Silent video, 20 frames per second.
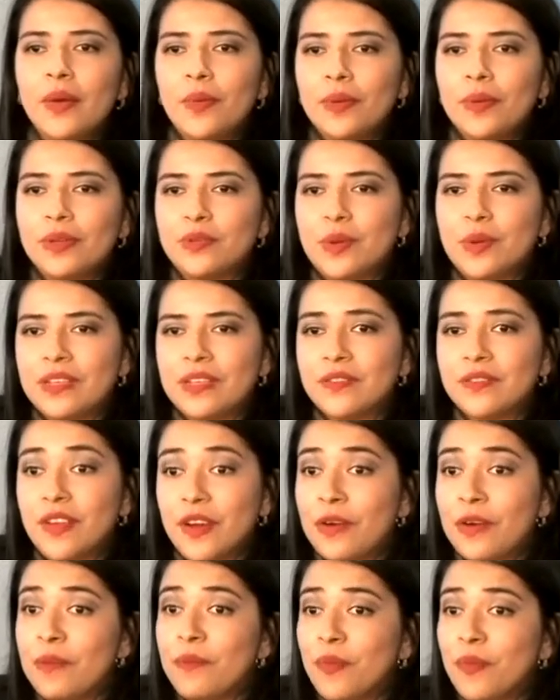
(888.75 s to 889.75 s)
which was
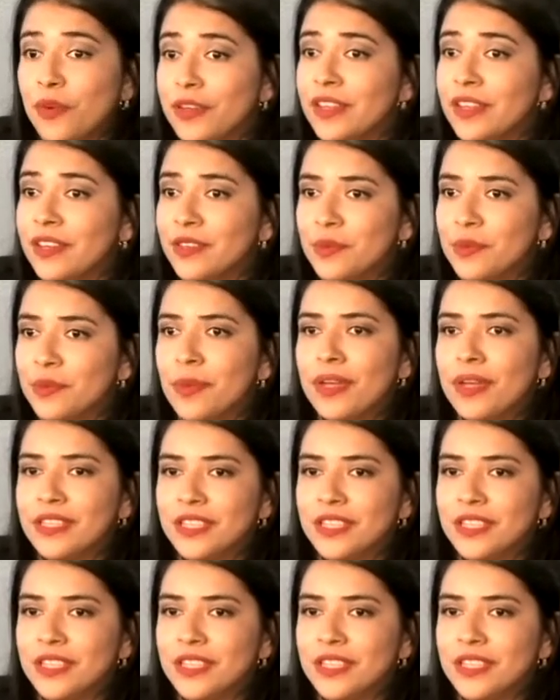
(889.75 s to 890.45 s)
very important to my